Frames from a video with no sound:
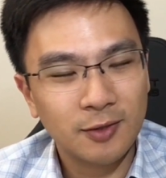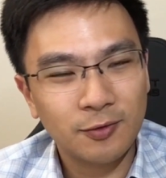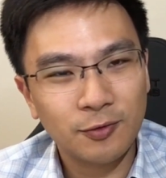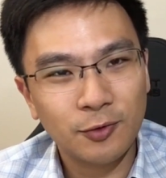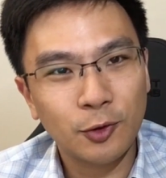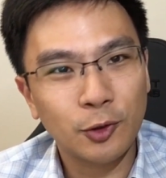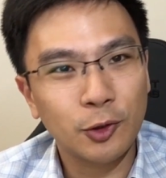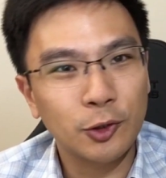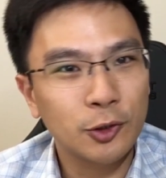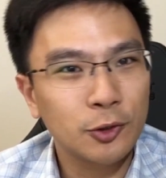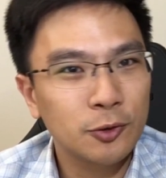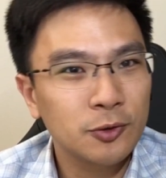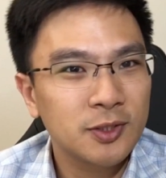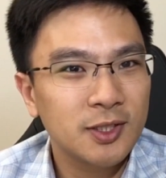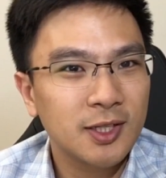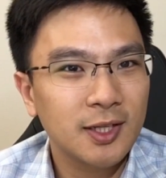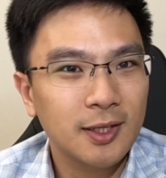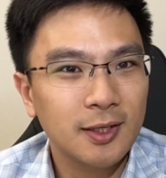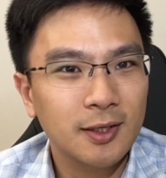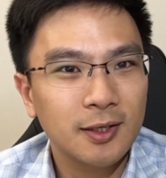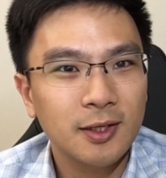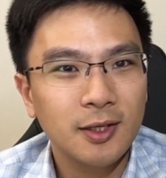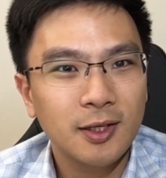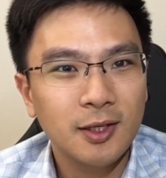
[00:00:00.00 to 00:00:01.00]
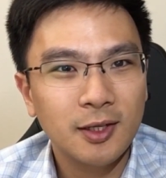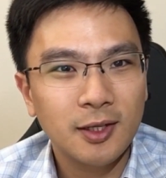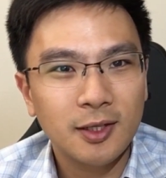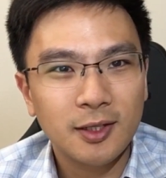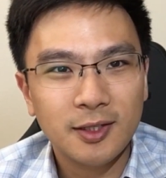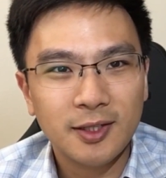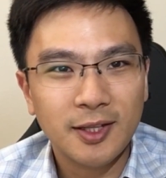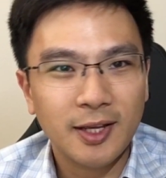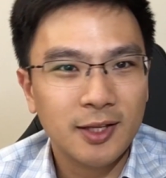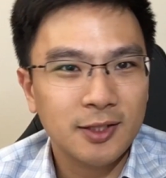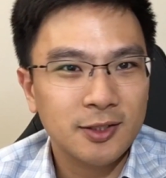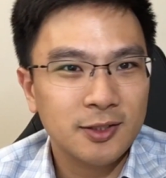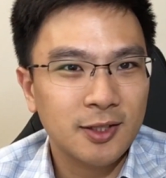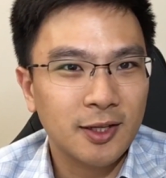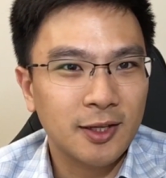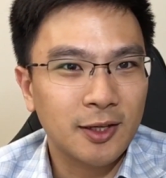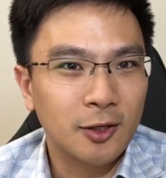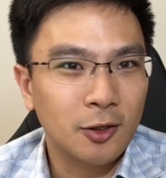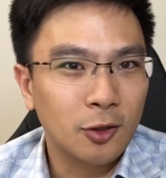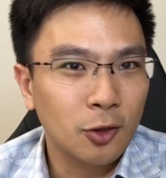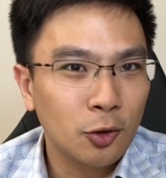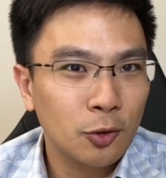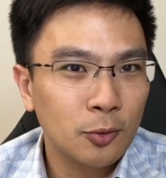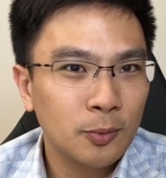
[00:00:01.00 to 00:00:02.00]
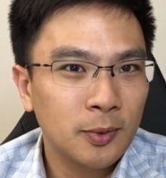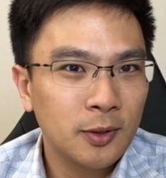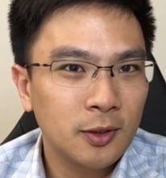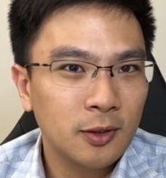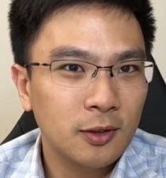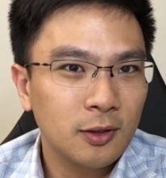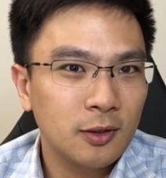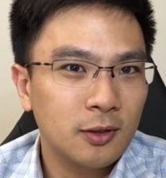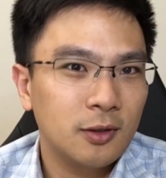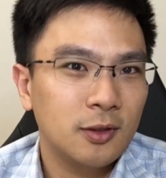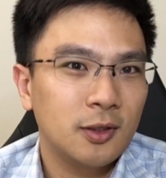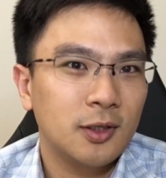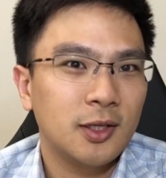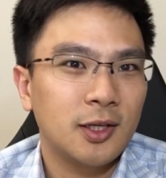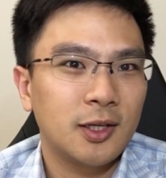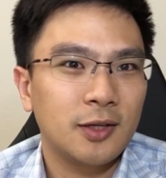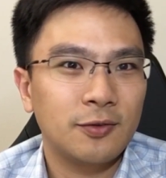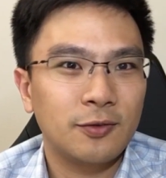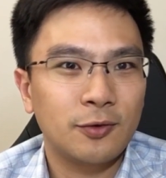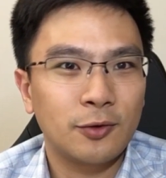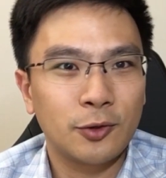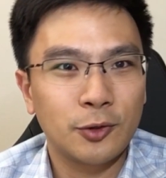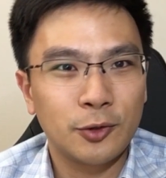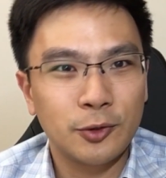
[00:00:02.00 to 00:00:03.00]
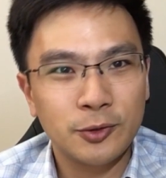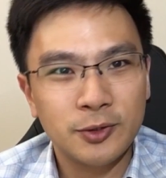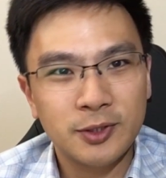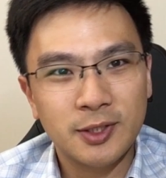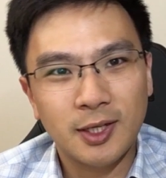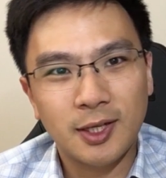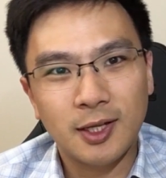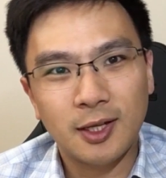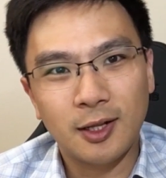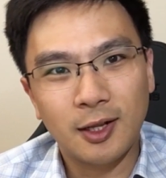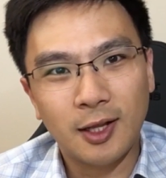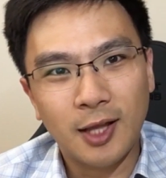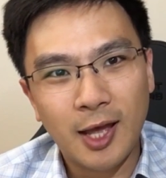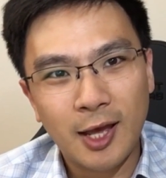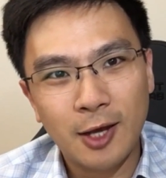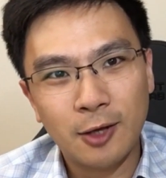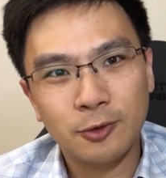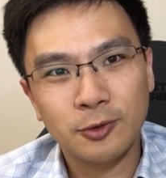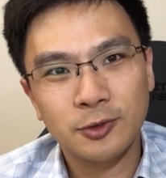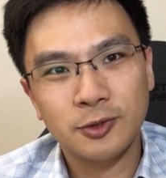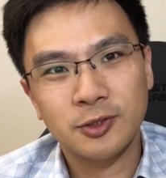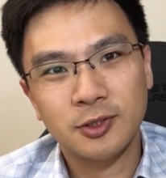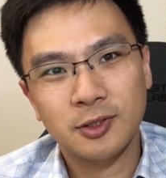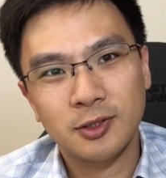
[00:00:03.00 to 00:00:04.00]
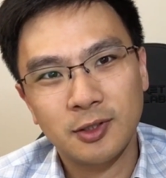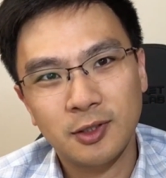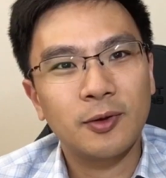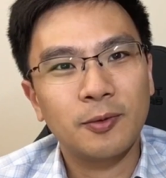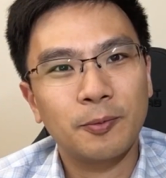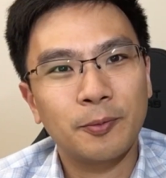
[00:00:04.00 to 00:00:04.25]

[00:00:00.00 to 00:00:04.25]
If you're using TSA Global, if you're using a lounge,